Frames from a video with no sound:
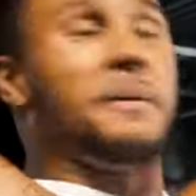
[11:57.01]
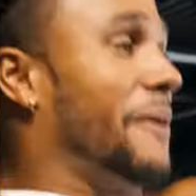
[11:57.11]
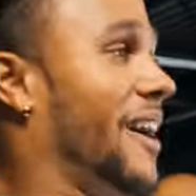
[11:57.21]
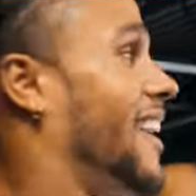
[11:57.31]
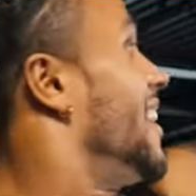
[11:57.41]

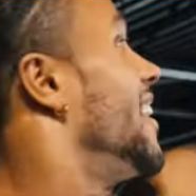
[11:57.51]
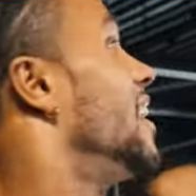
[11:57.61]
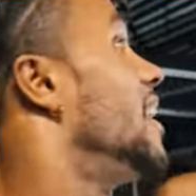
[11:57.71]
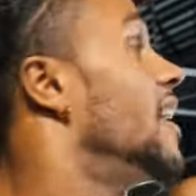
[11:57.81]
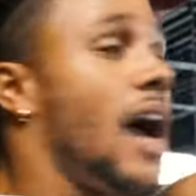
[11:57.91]
but
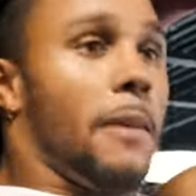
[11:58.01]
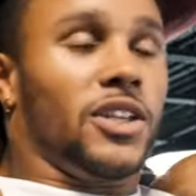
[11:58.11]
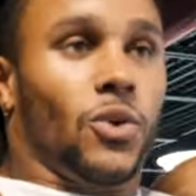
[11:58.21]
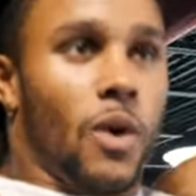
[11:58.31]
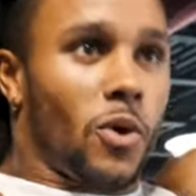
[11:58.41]
I'm gonna
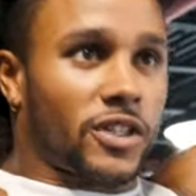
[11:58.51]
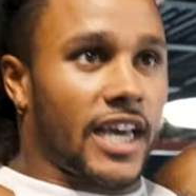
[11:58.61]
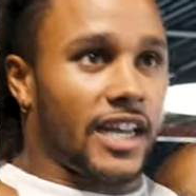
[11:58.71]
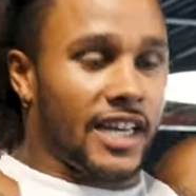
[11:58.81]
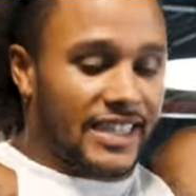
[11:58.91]
do one more
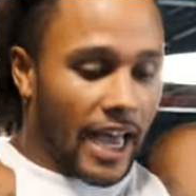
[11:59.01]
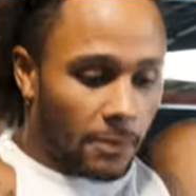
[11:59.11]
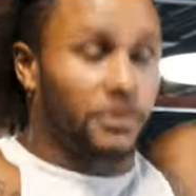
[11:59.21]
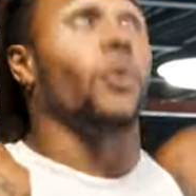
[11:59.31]
set of these. I up